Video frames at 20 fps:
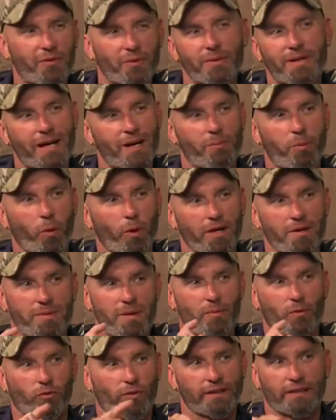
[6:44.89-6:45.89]
through an airport and
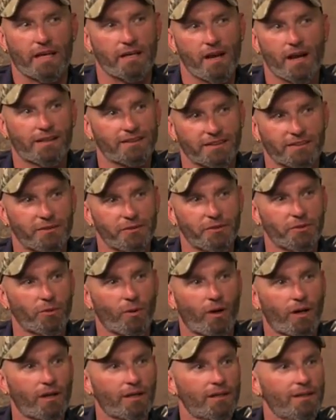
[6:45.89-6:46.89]
people recognizing who
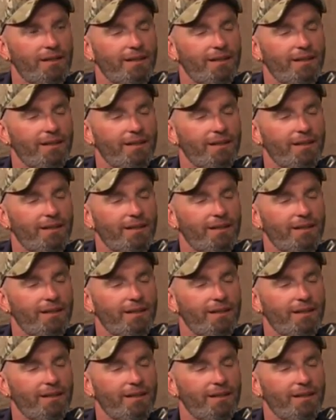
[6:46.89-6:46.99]
you are.